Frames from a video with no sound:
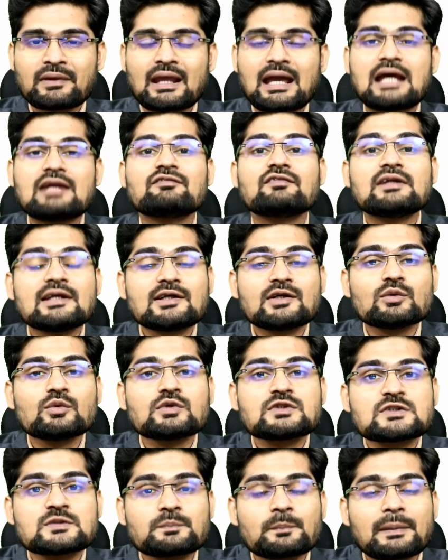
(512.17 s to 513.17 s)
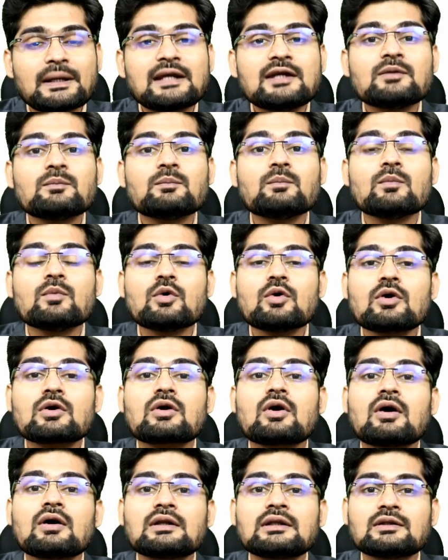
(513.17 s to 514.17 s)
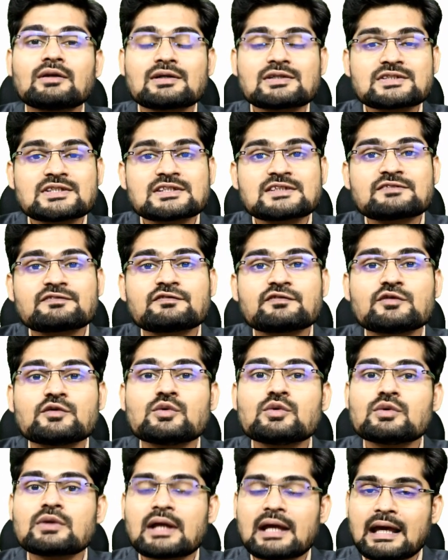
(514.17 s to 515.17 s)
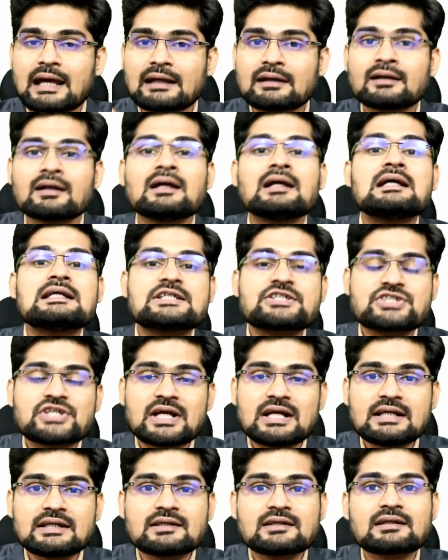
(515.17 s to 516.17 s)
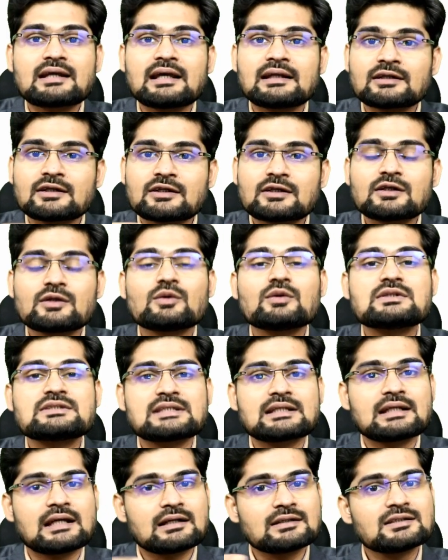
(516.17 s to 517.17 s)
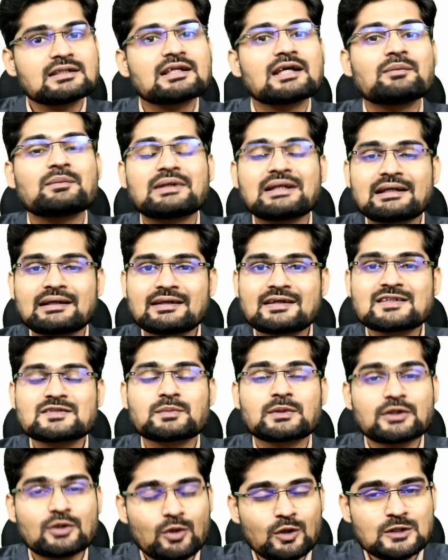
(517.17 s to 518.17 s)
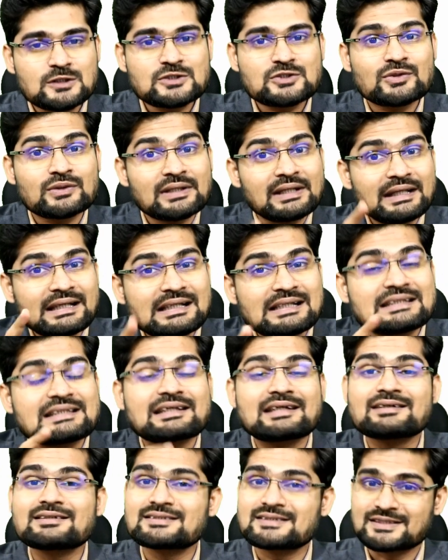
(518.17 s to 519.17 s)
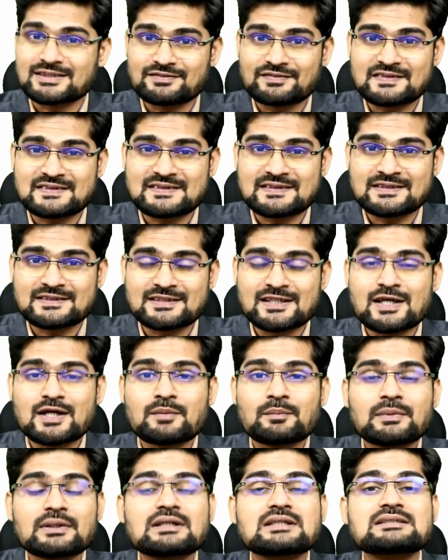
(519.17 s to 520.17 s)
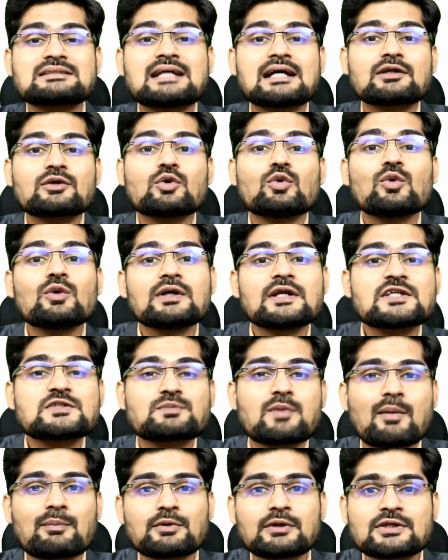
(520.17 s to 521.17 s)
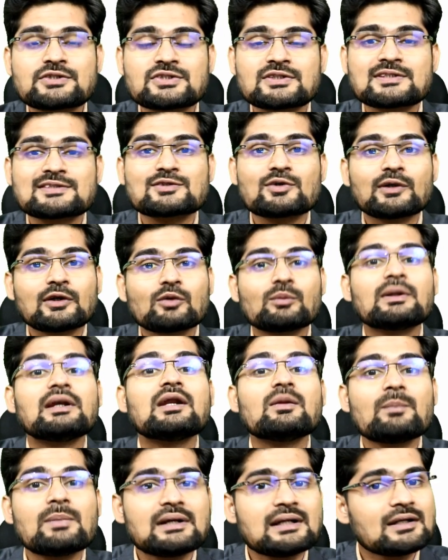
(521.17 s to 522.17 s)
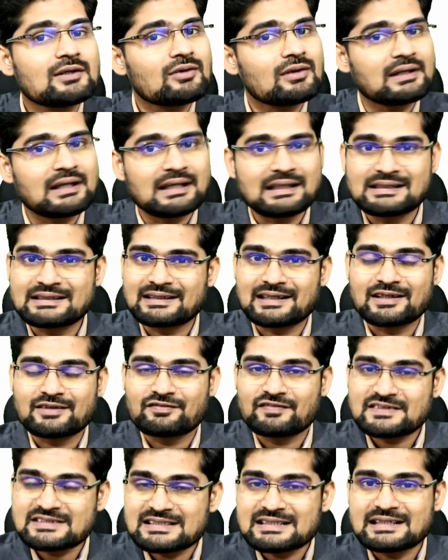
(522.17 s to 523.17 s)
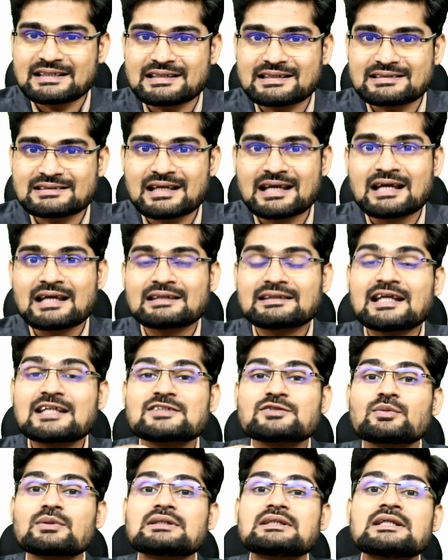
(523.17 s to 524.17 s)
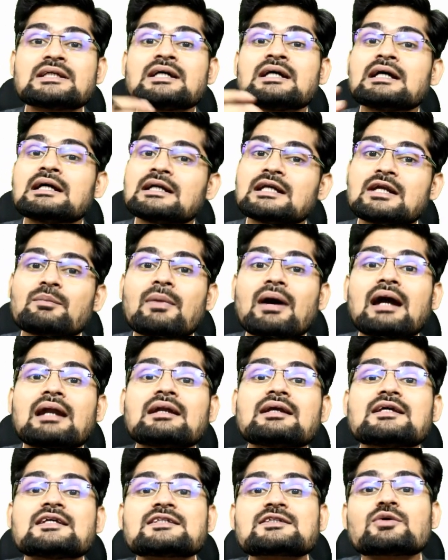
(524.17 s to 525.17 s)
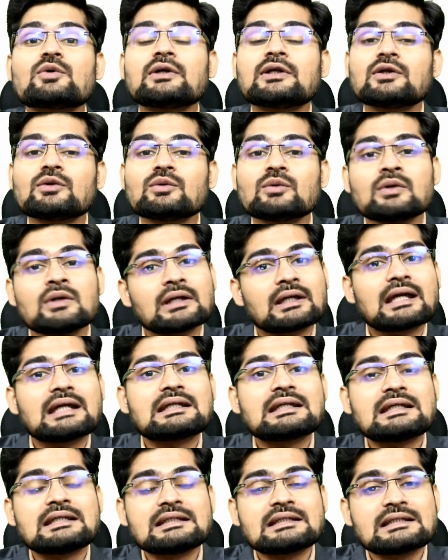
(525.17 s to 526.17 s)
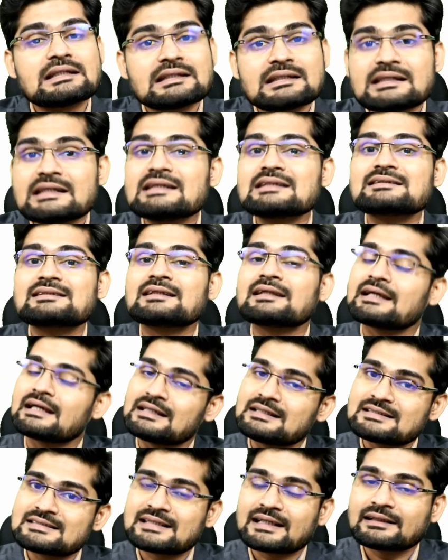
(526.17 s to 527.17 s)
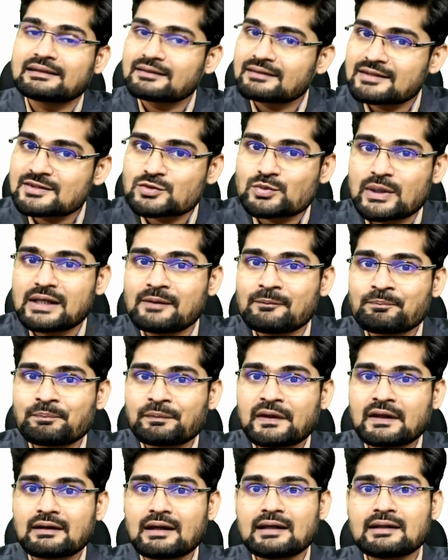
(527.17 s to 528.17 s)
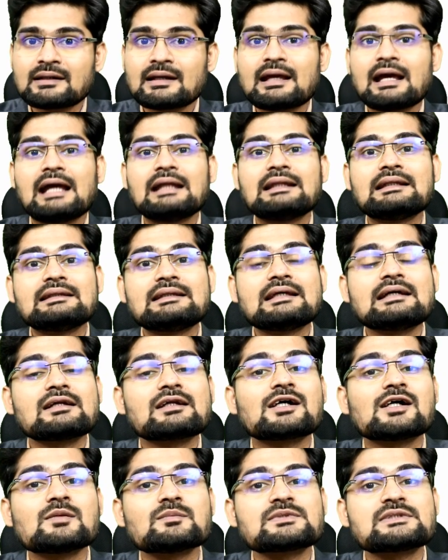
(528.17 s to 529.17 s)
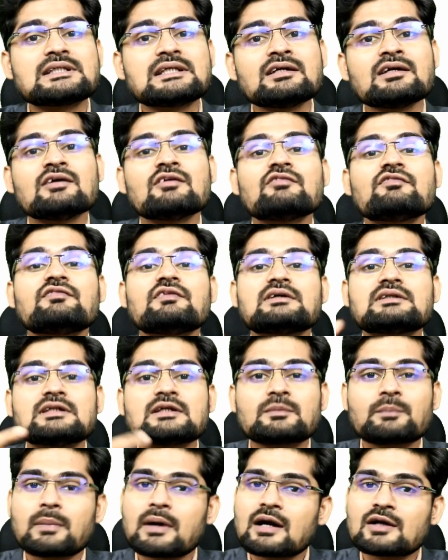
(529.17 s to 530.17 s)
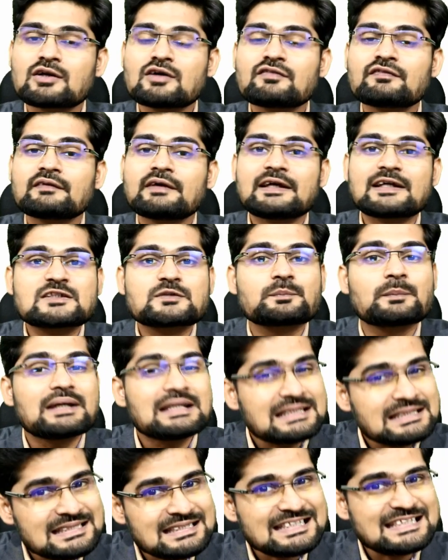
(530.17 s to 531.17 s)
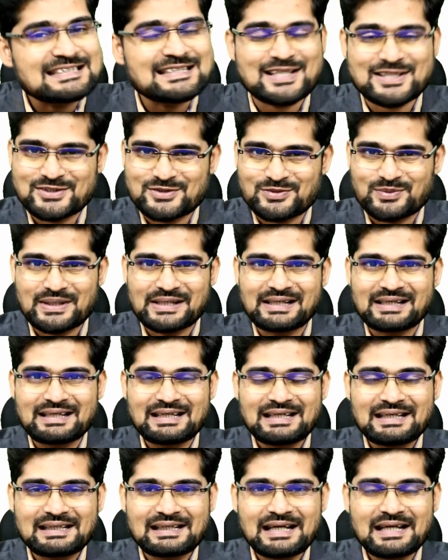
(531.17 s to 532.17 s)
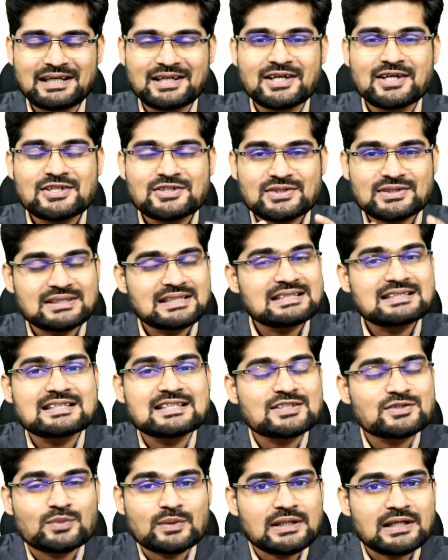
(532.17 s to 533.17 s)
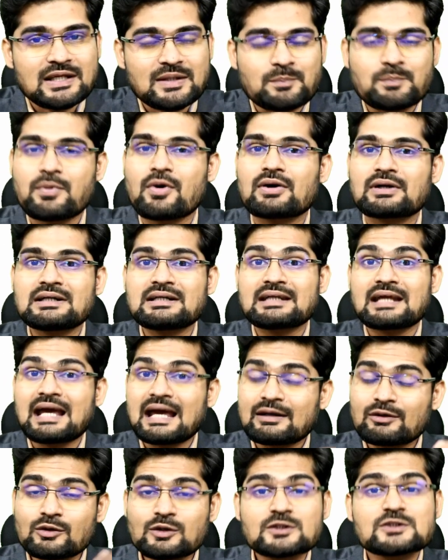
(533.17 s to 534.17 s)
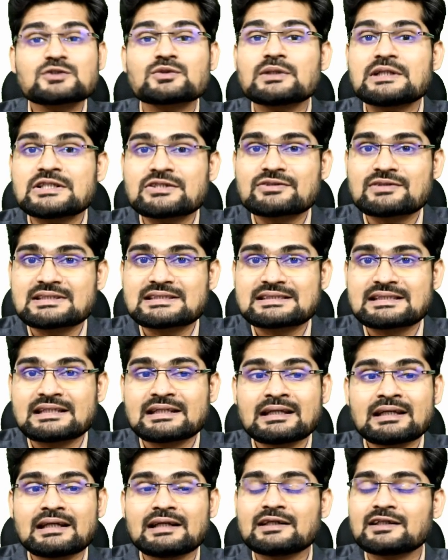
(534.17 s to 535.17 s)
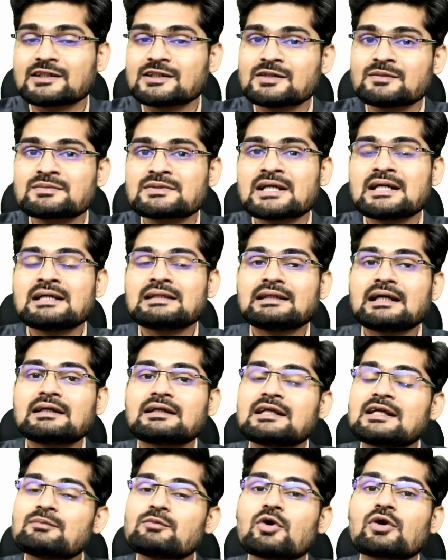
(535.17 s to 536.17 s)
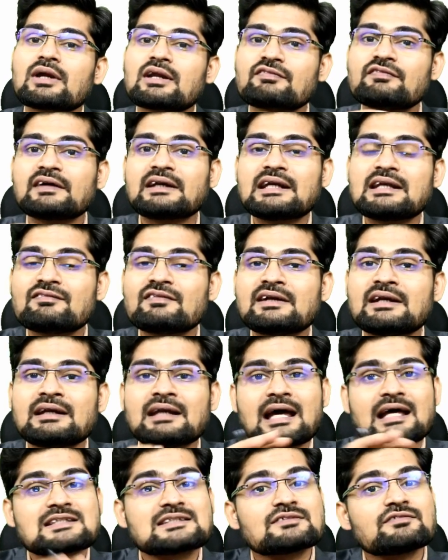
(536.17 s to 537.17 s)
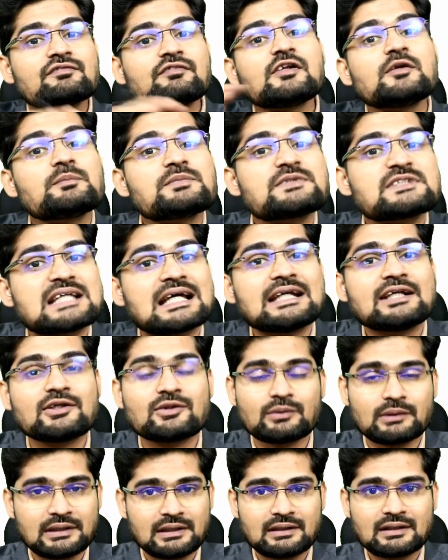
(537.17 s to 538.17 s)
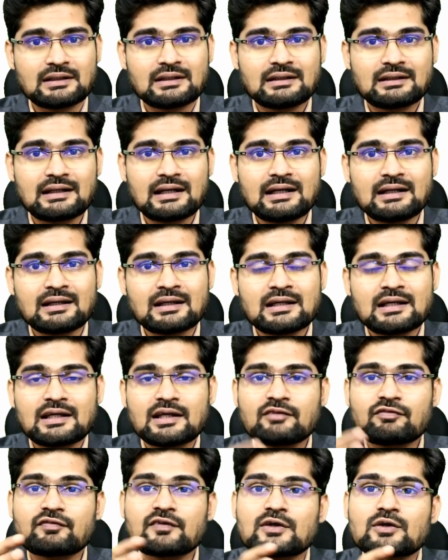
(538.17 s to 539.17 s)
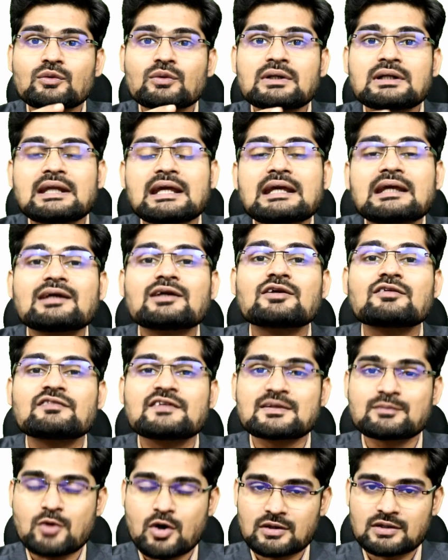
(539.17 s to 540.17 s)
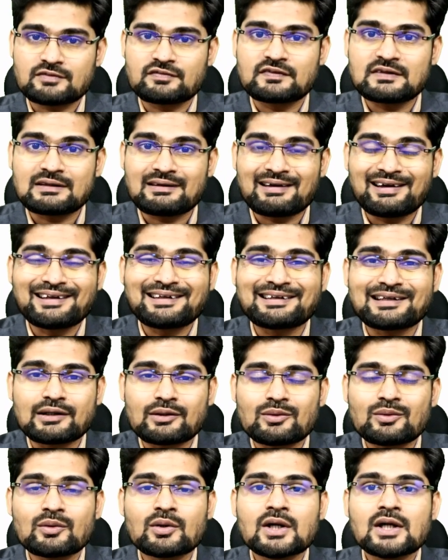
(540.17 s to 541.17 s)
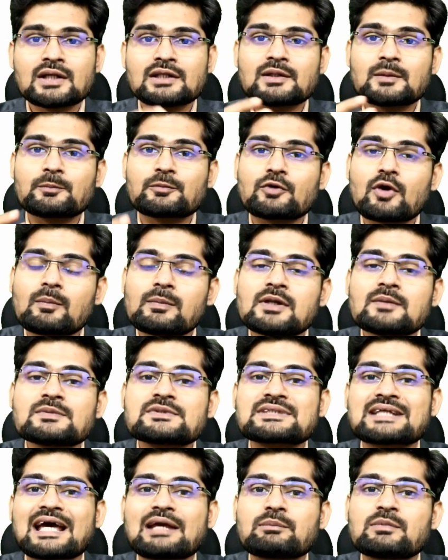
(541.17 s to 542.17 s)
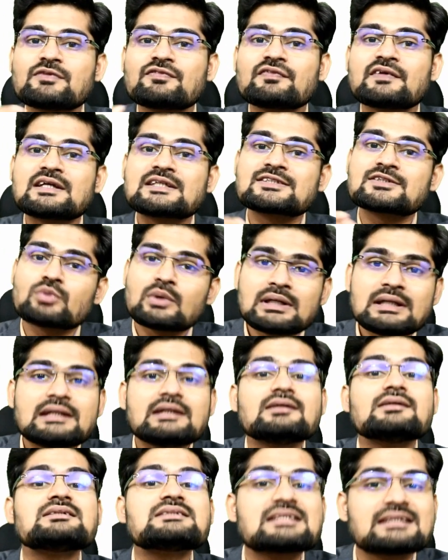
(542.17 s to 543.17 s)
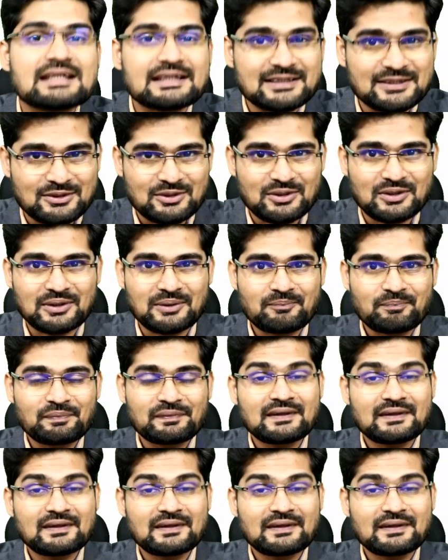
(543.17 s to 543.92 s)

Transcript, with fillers: And we need to spend more on not just food and shelter and clothes and other amenities, but also on healthcare services, because that old age population is going to be dependent on healthcare facilities. That's where the demand is going to get increased in health sector as well, right? And there comes the further part of expenses as well, right? So this is very important and also interesting in terms that demographic dividend has a flip side to it. Right? If we don't take care of demography right now, the problems can be faced twenty years later on.